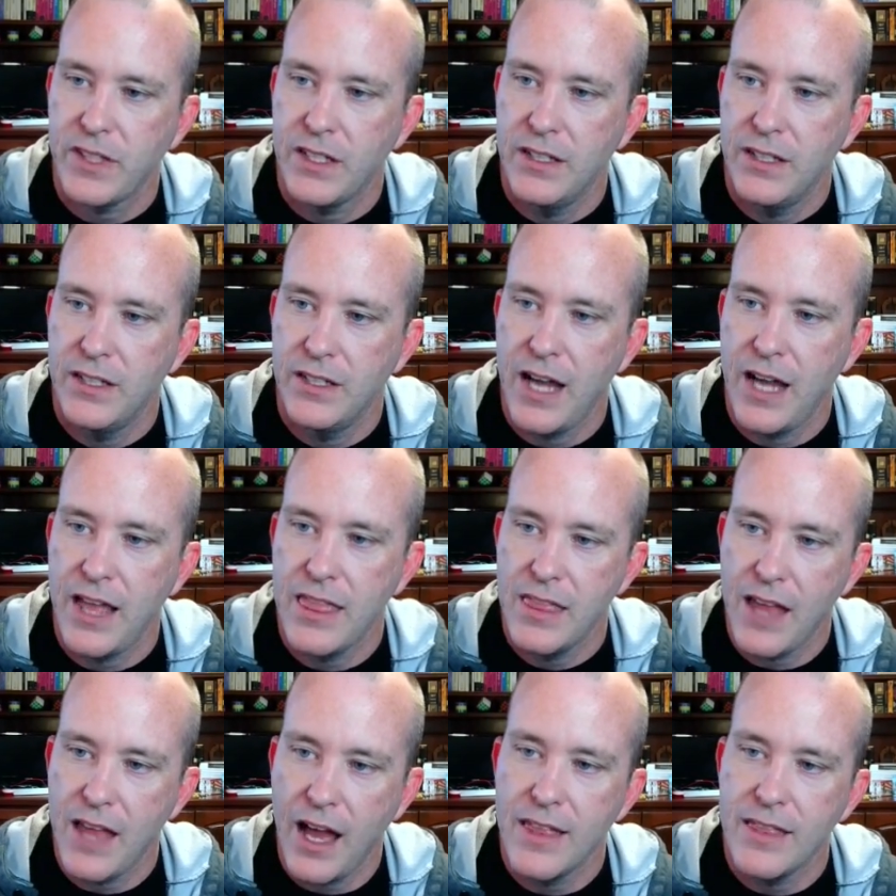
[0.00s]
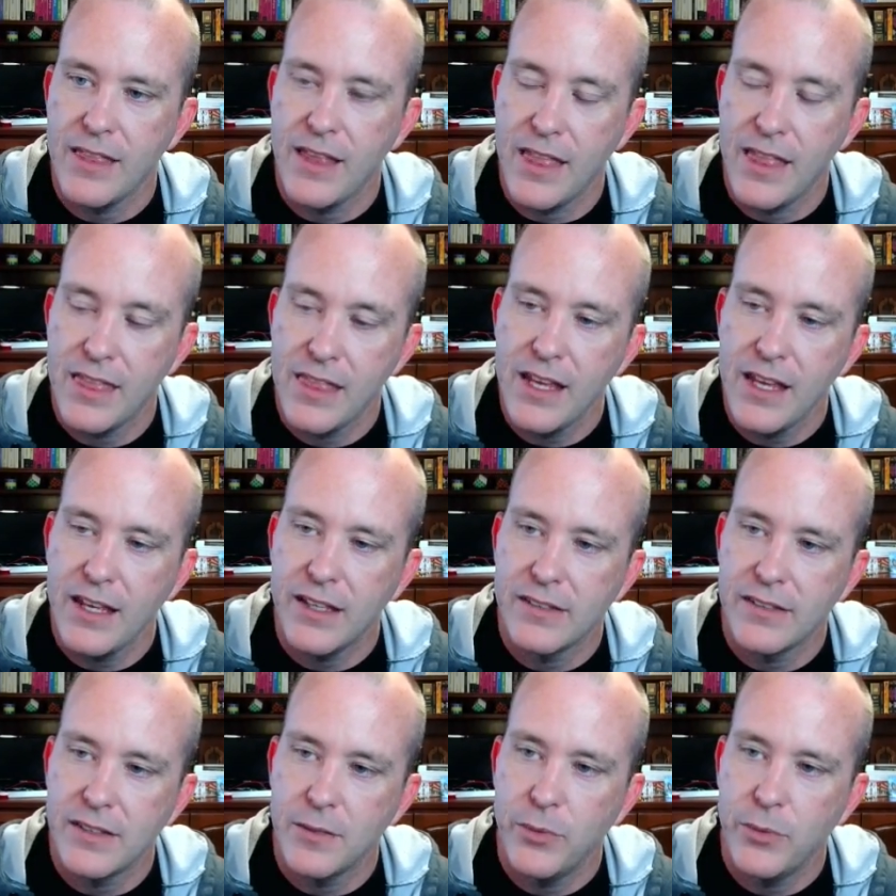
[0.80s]
I think
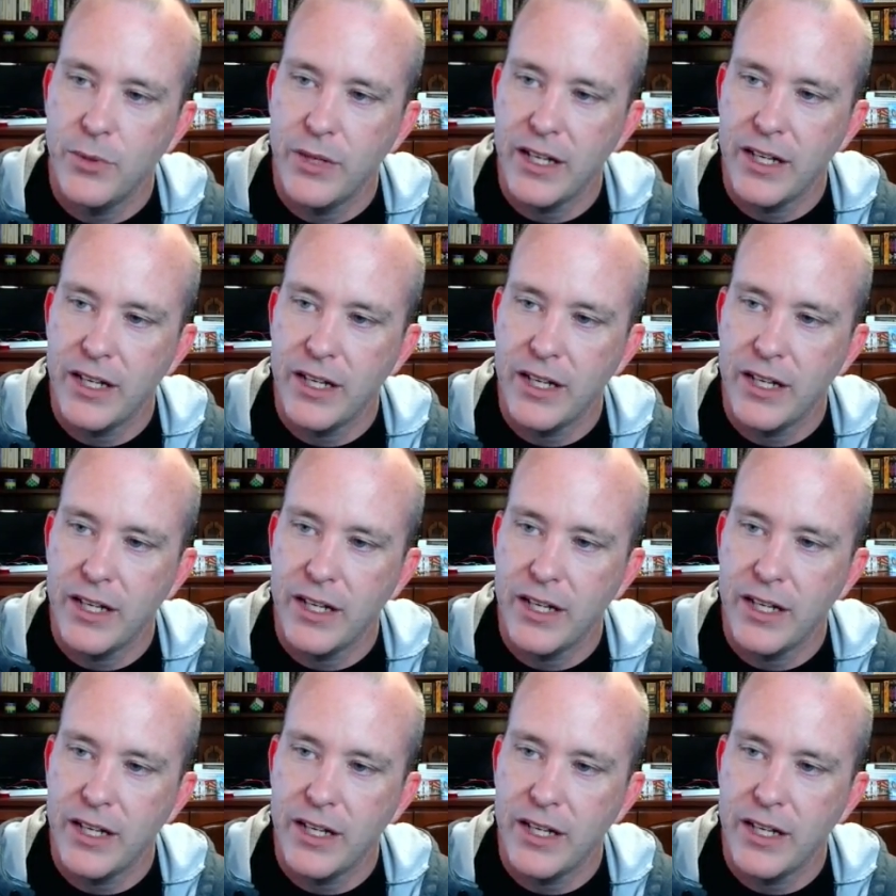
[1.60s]
at some point